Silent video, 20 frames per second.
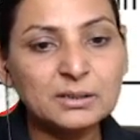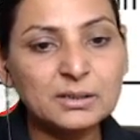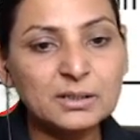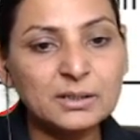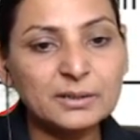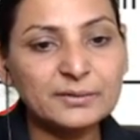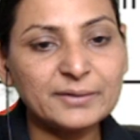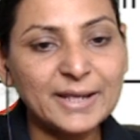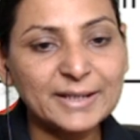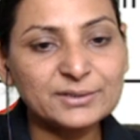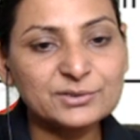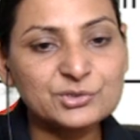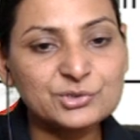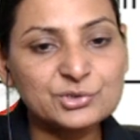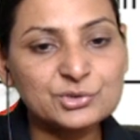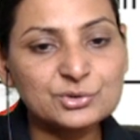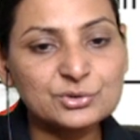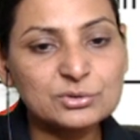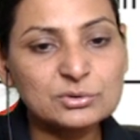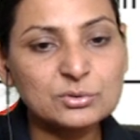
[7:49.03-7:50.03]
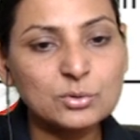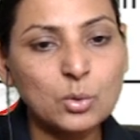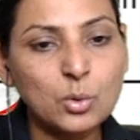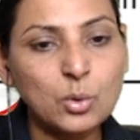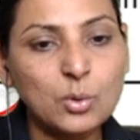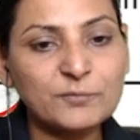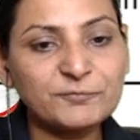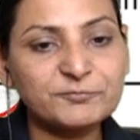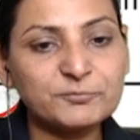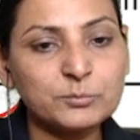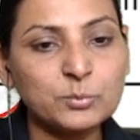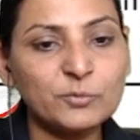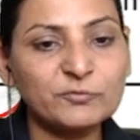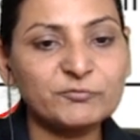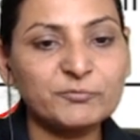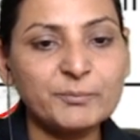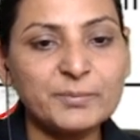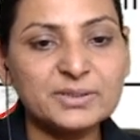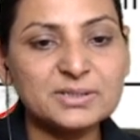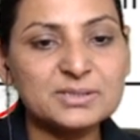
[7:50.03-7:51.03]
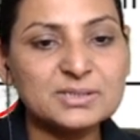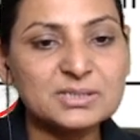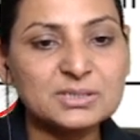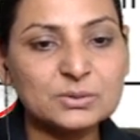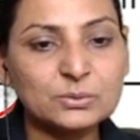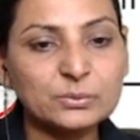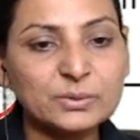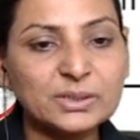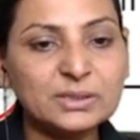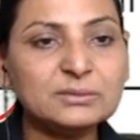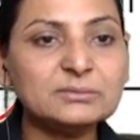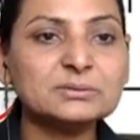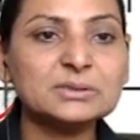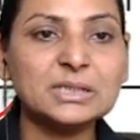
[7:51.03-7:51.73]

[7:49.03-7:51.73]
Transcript: correction of movements, okay?